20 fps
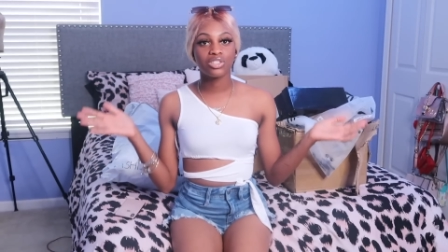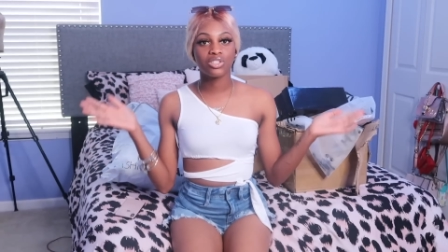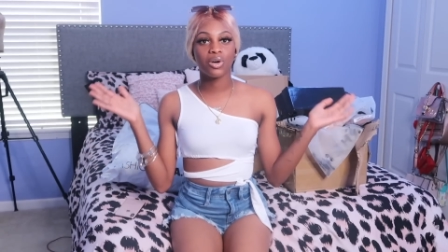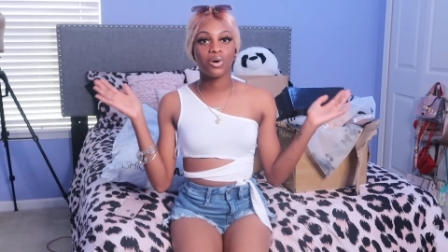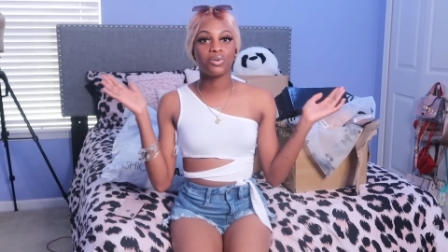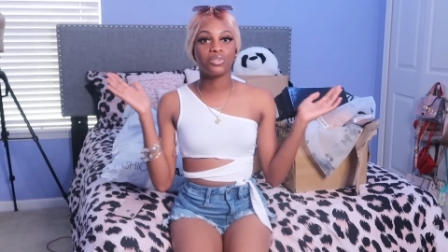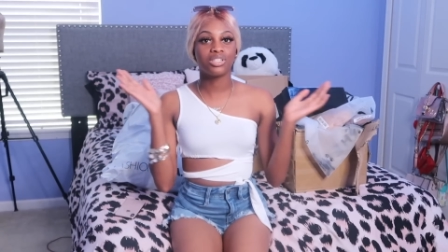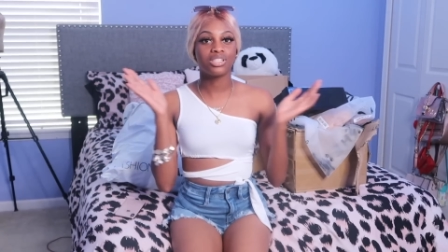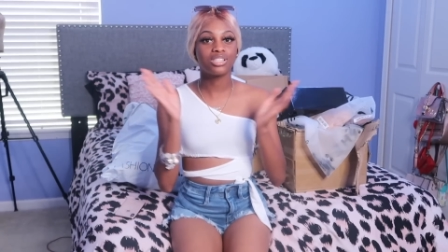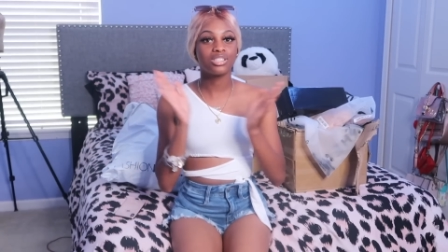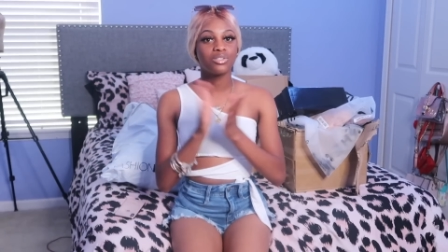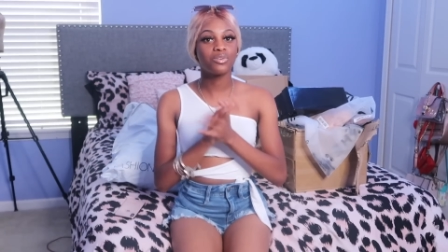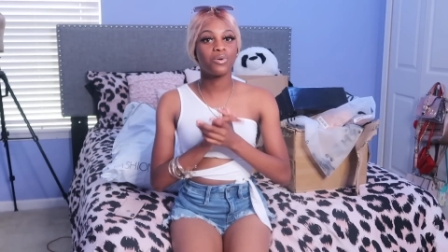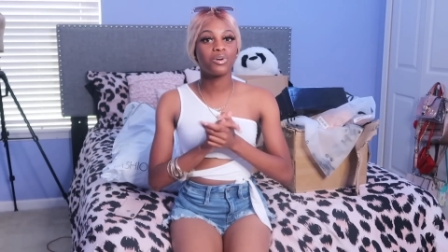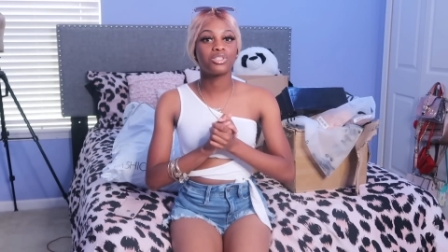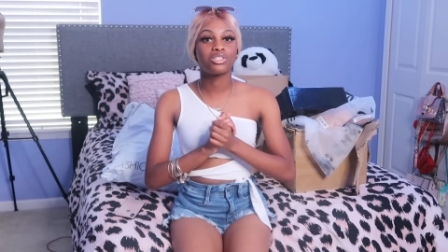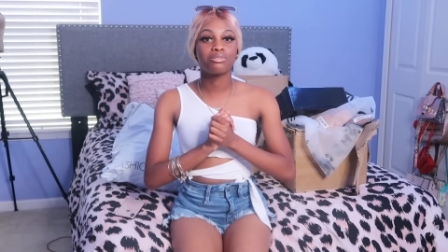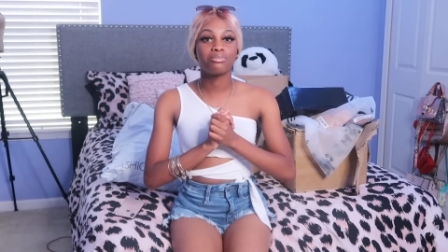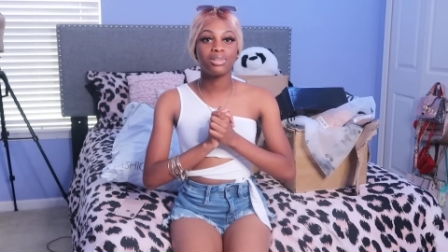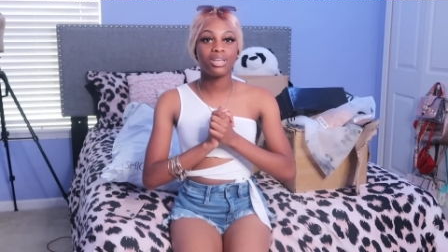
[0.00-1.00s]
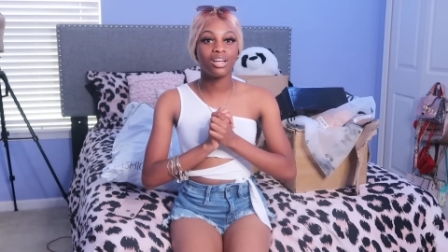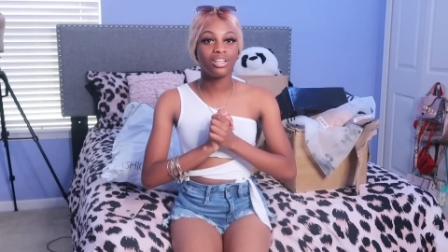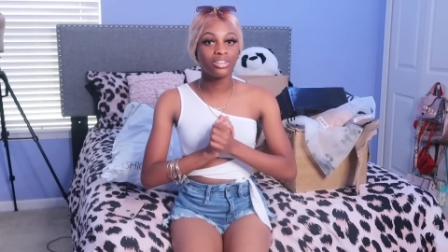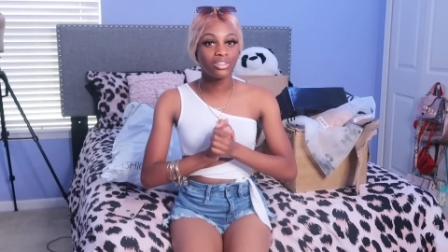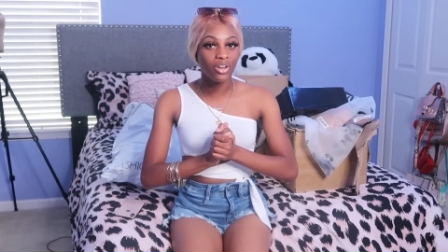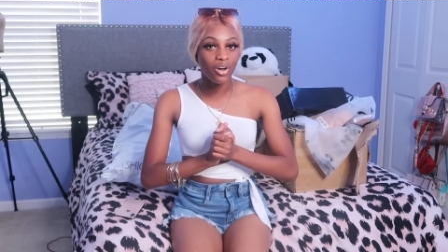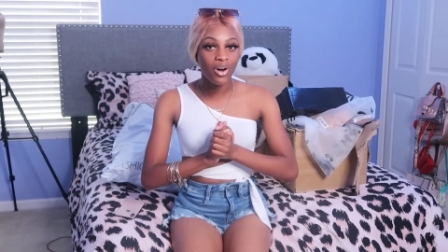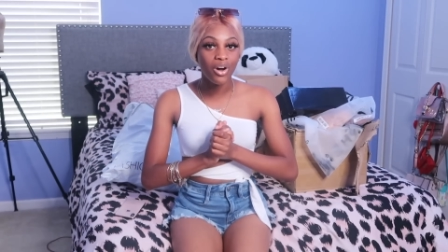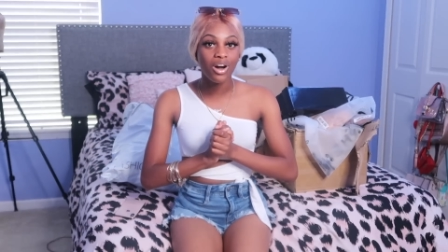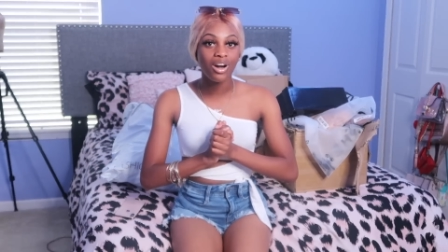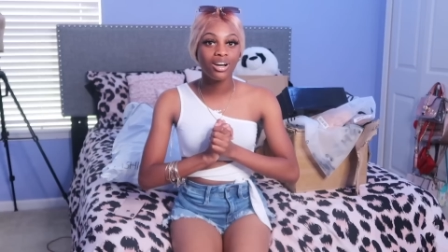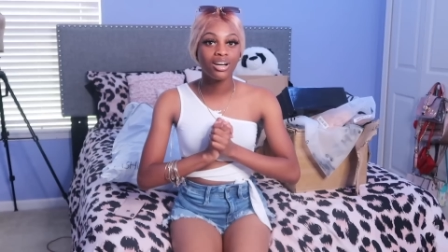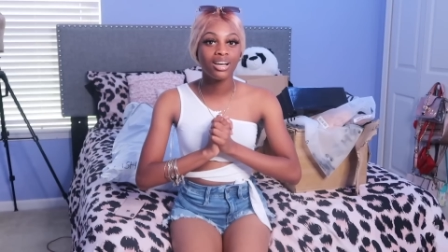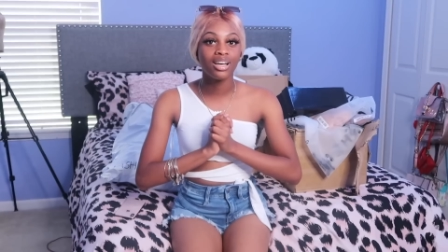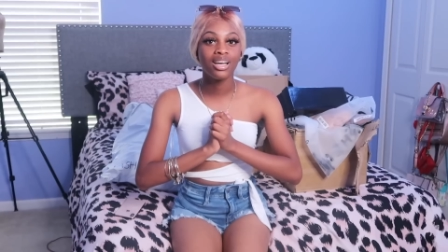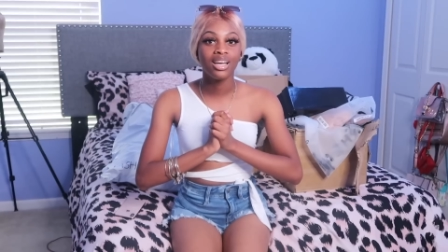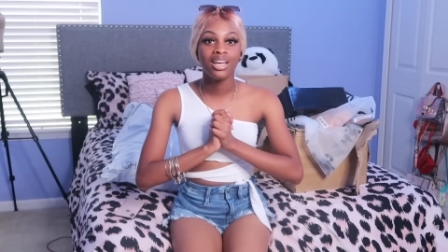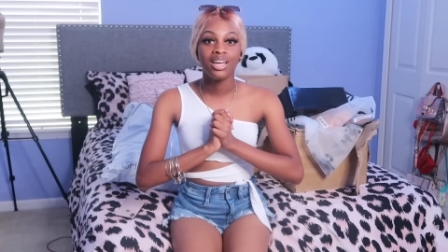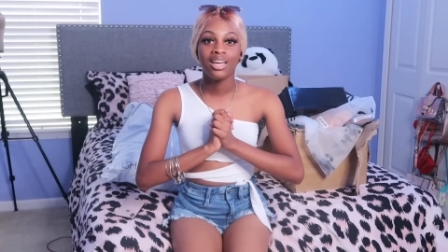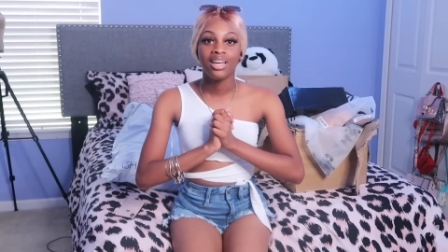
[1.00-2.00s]
So this is going to be a long
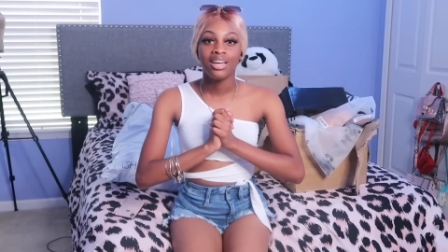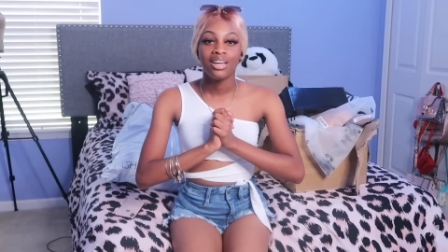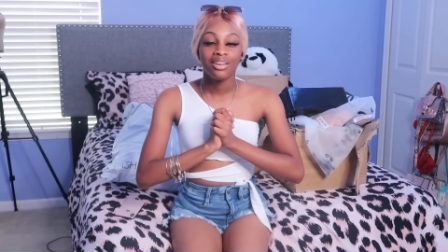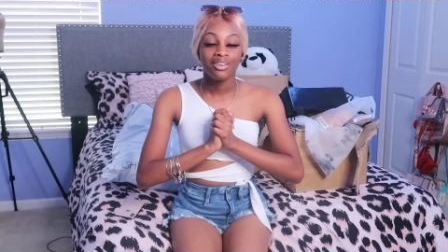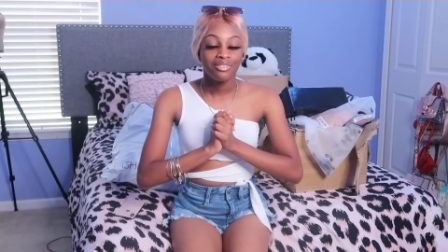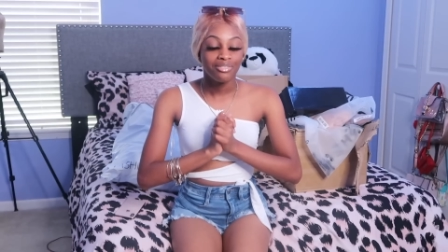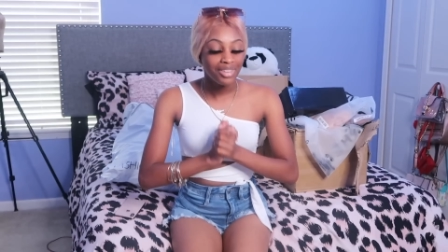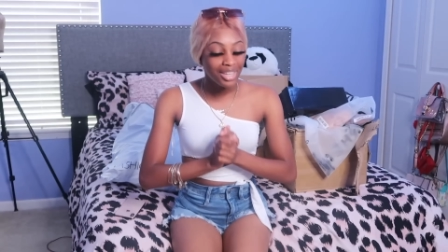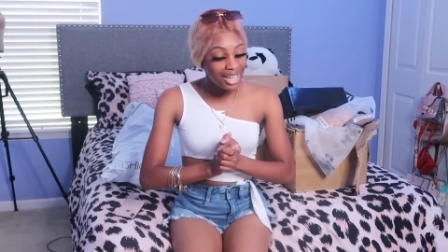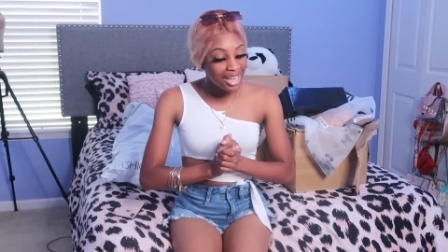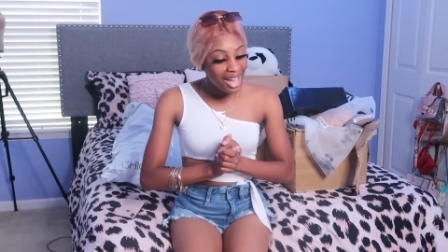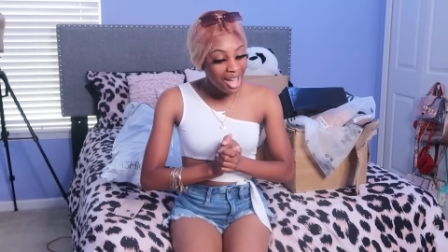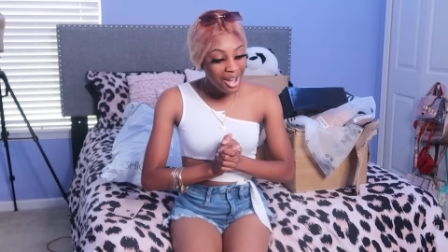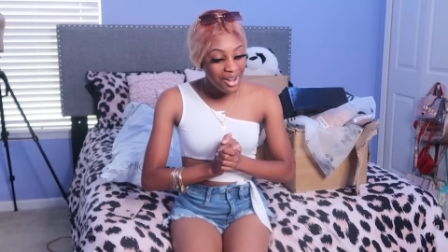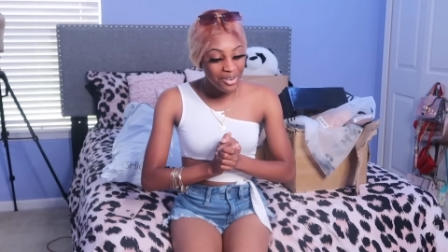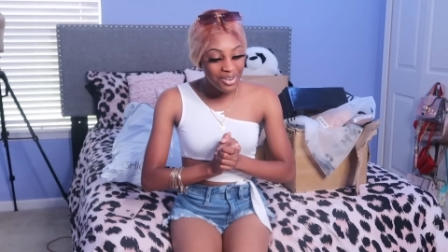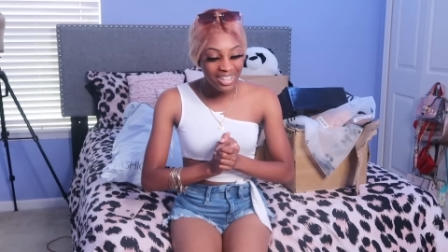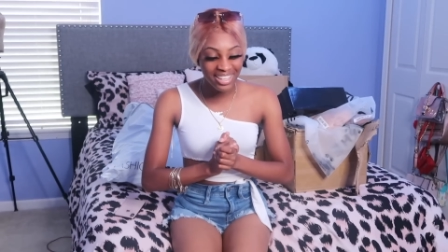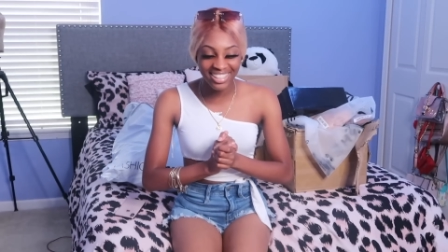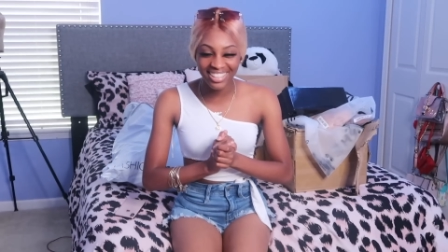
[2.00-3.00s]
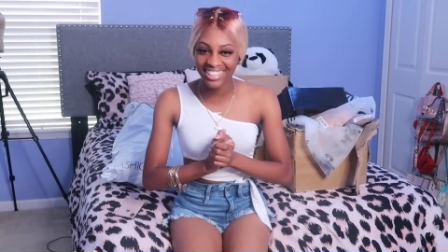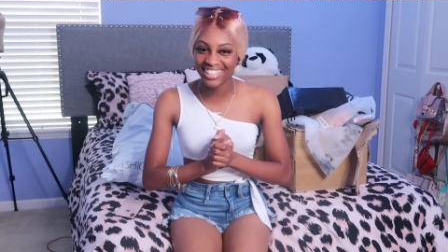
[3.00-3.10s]
video.